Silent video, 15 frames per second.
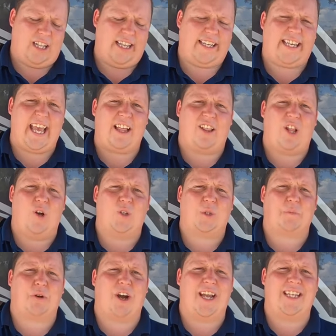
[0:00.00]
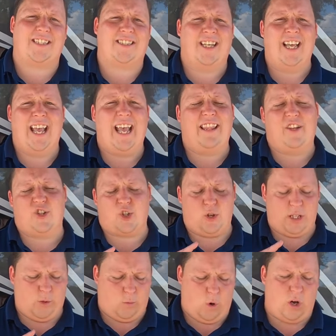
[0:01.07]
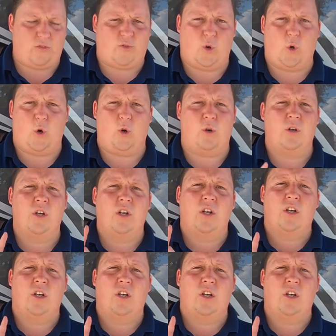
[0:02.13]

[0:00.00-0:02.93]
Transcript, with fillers: click get lowest price, and there's only one rule,